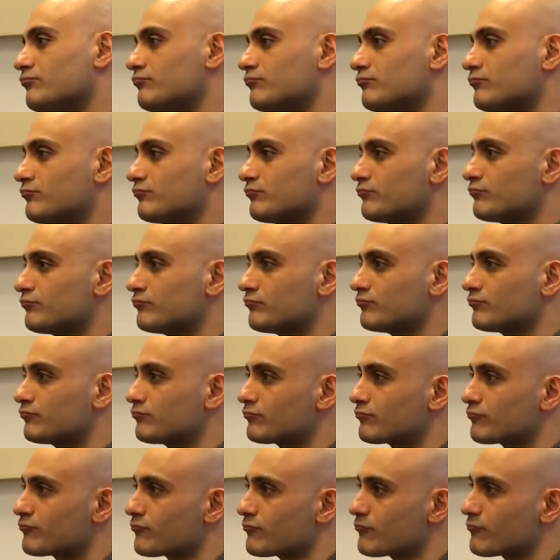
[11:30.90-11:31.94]

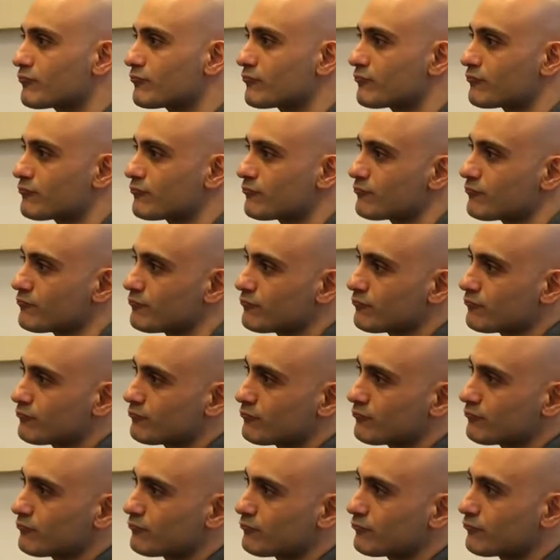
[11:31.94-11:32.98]

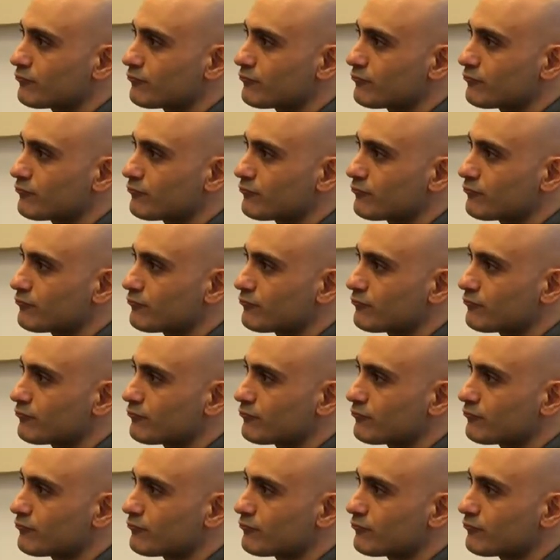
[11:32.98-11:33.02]
(silent)